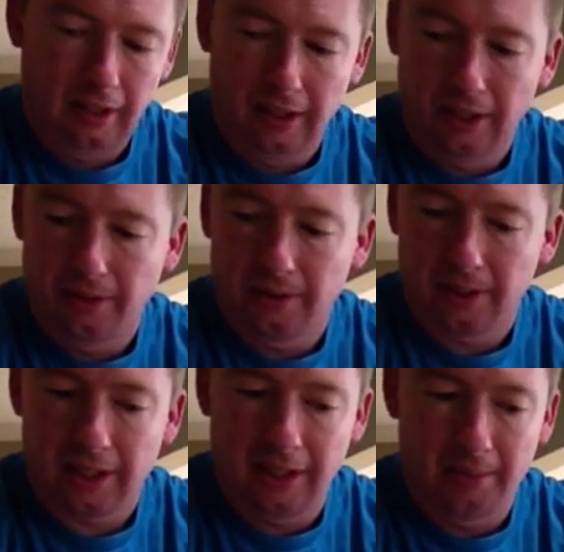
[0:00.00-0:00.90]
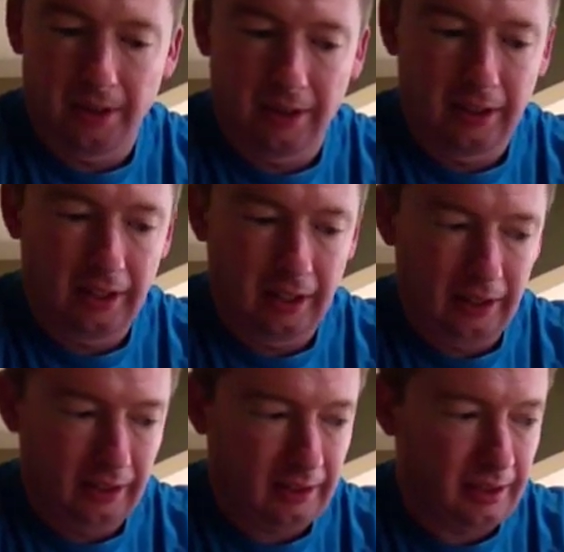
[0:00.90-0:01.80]
outdoor camera on there
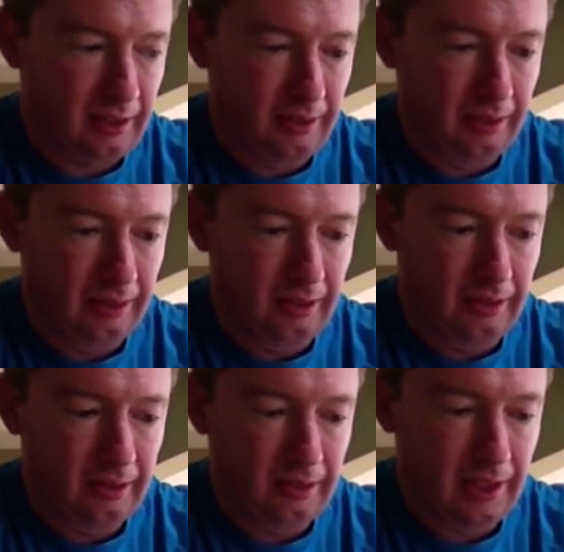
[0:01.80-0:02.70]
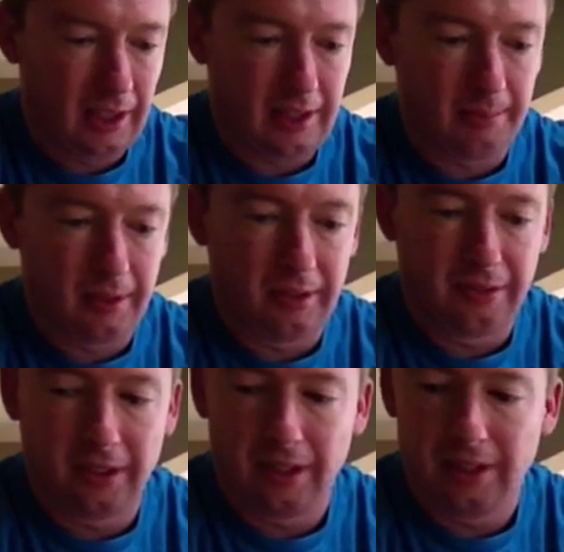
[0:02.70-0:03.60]
to get some good
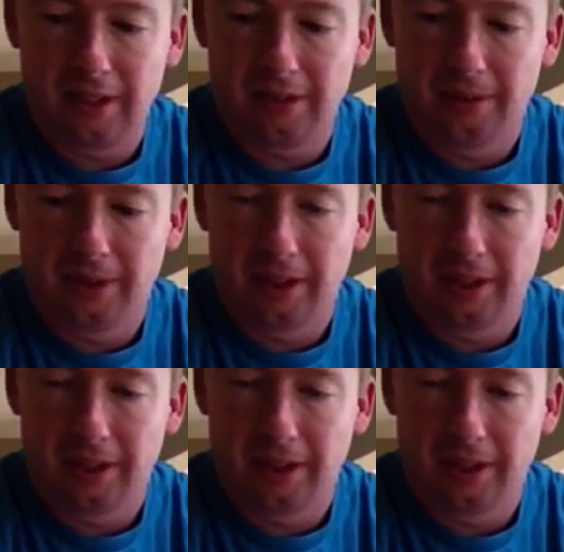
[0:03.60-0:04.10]
footage of it